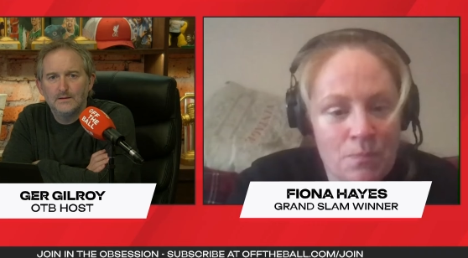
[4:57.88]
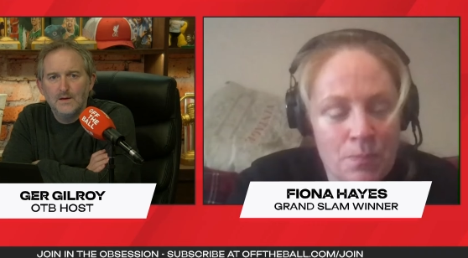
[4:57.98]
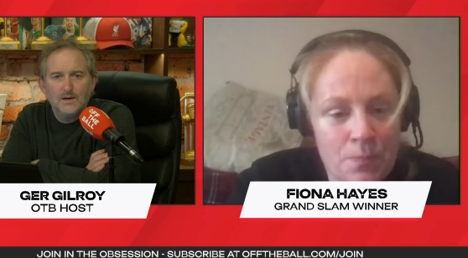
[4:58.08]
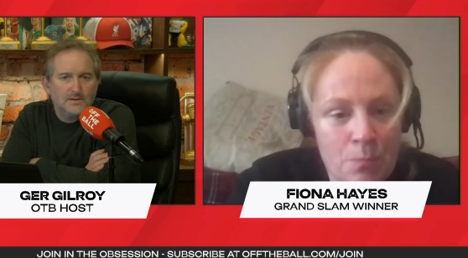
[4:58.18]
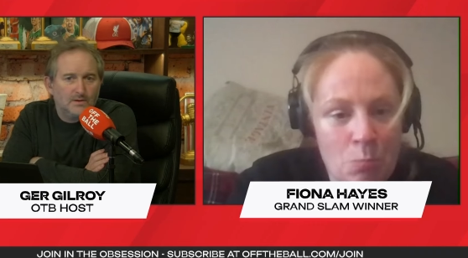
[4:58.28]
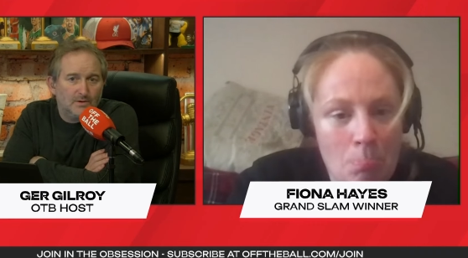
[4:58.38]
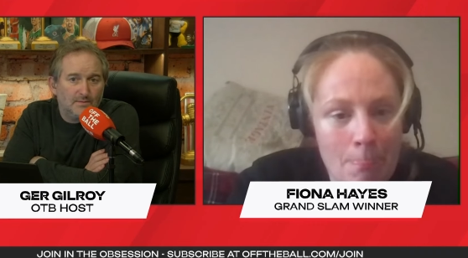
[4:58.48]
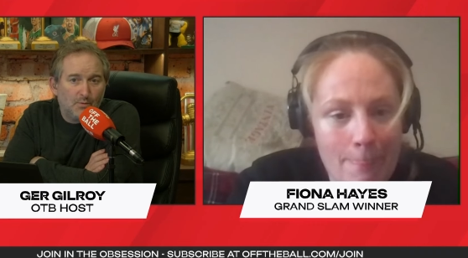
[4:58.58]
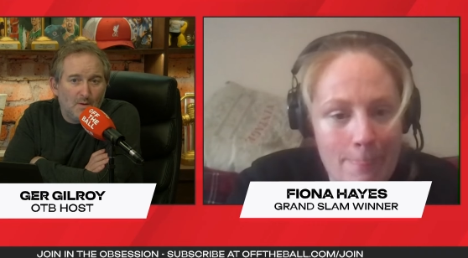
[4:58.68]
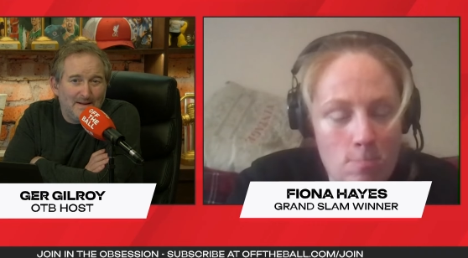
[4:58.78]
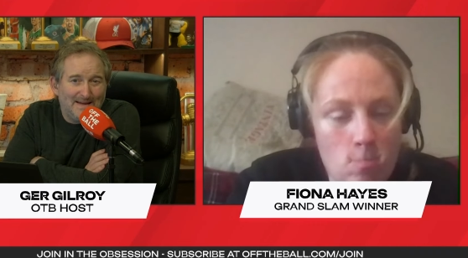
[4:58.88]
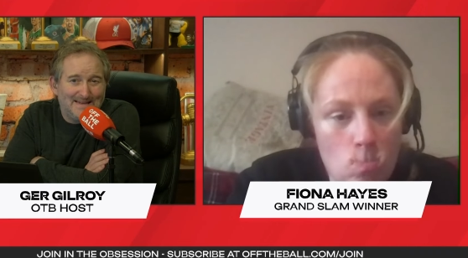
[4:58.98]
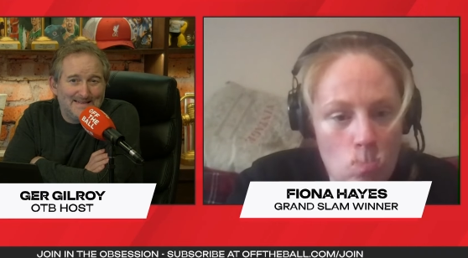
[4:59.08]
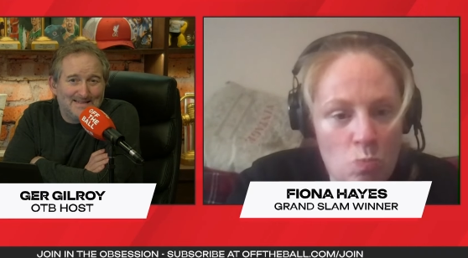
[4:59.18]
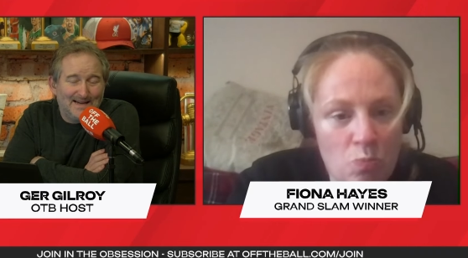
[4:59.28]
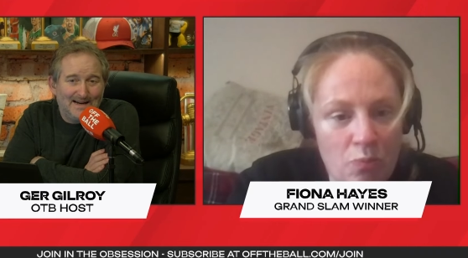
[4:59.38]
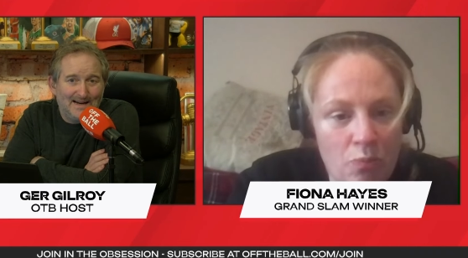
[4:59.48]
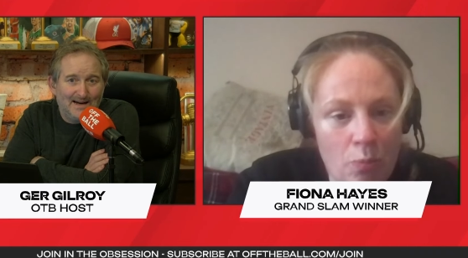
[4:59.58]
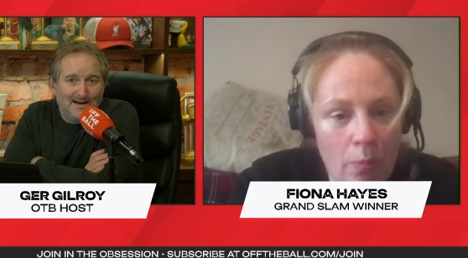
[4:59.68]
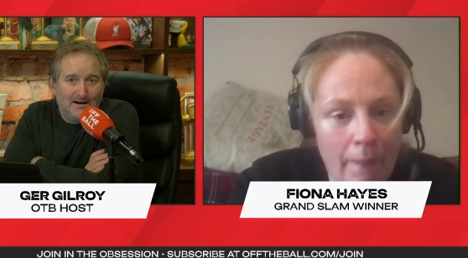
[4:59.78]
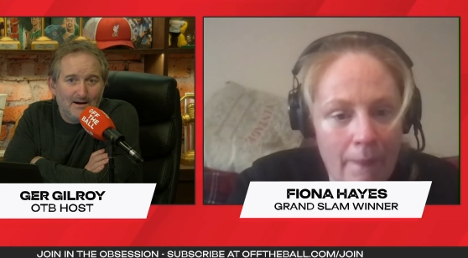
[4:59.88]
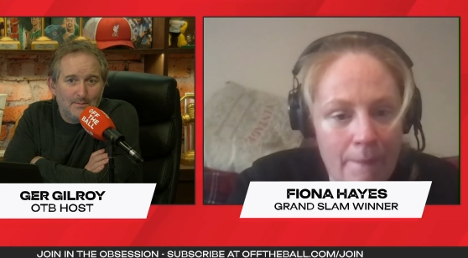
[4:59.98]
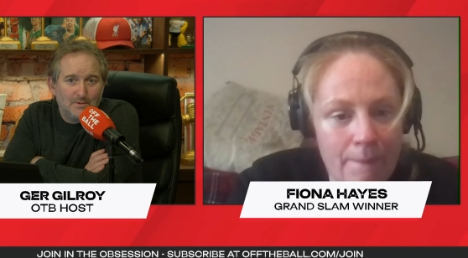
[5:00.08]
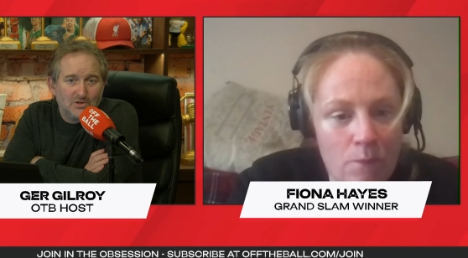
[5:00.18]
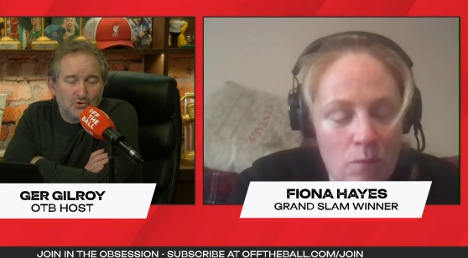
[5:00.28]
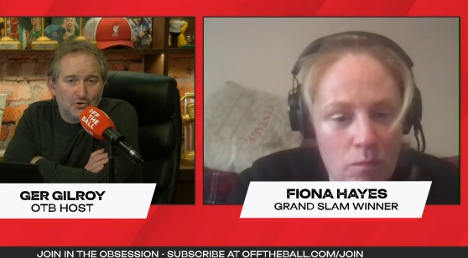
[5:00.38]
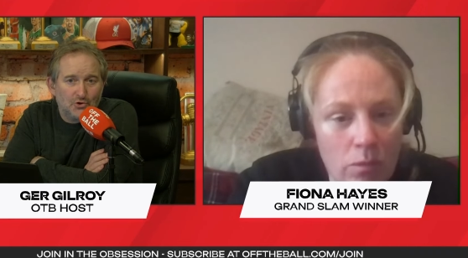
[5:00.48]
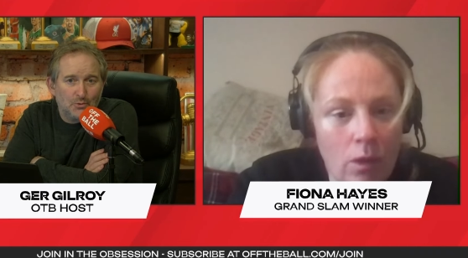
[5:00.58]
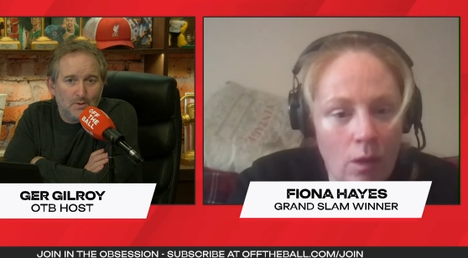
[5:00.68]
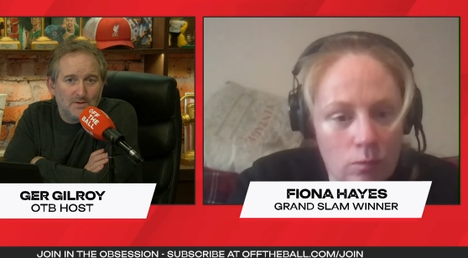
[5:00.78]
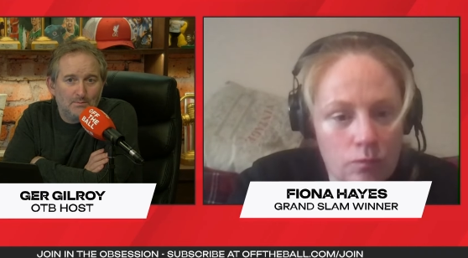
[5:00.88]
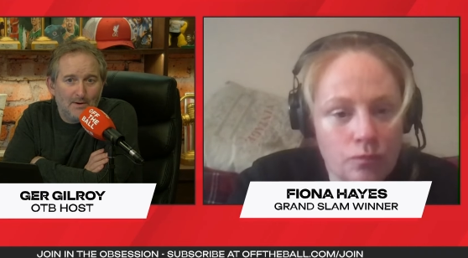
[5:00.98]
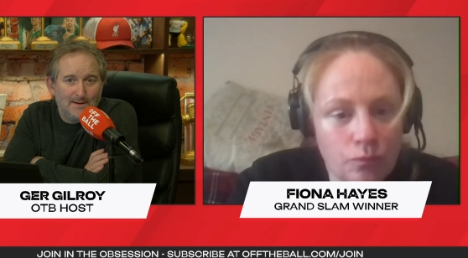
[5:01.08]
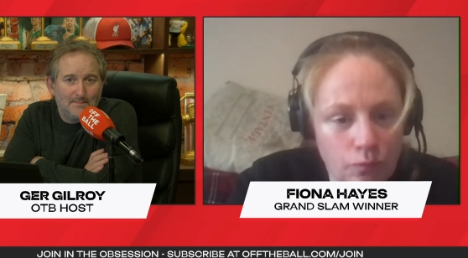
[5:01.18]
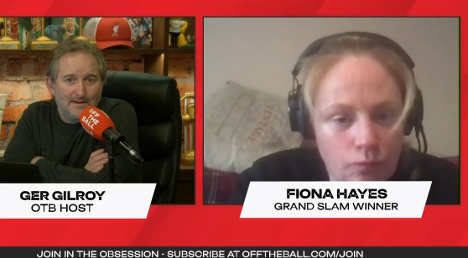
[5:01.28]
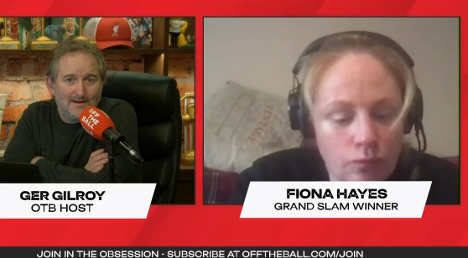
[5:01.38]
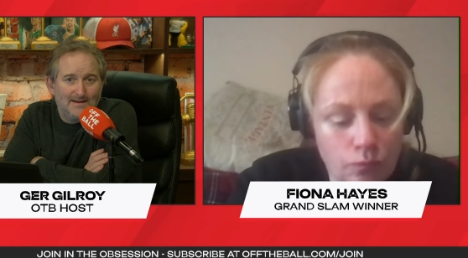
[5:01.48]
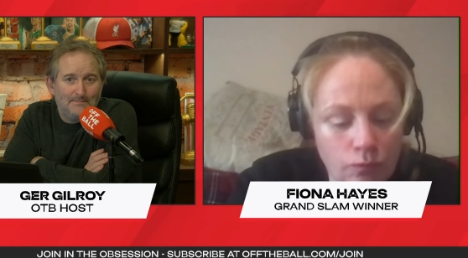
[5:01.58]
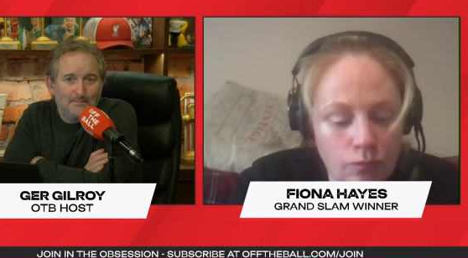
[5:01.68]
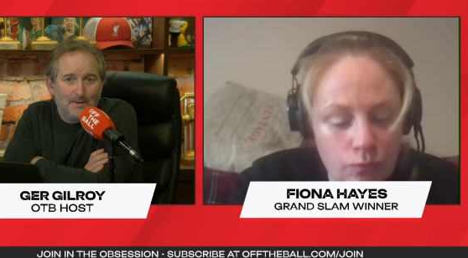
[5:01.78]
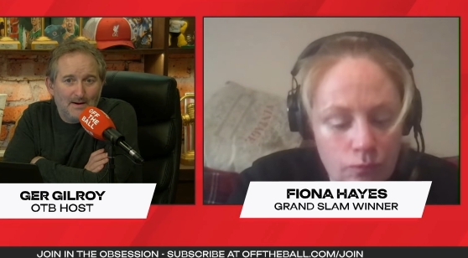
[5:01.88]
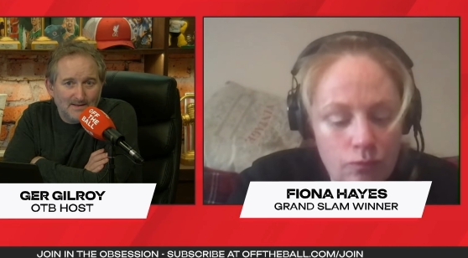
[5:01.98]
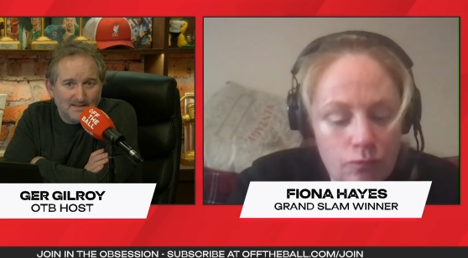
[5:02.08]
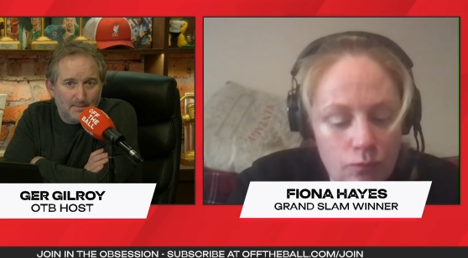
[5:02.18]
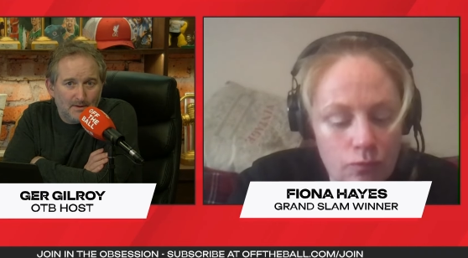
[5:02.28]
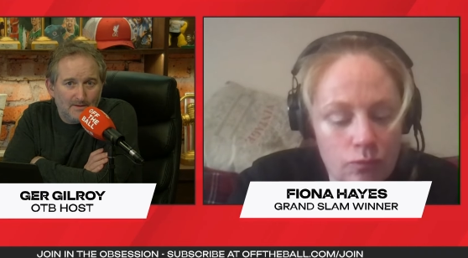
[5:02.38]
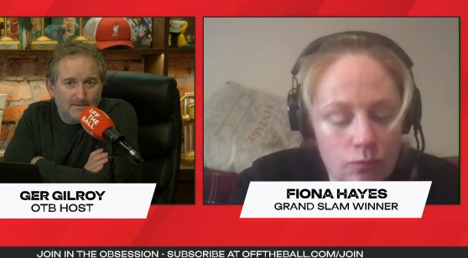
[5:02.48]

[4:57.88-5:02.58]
Speaker 1: So there probably is a hybrid structure which might be possible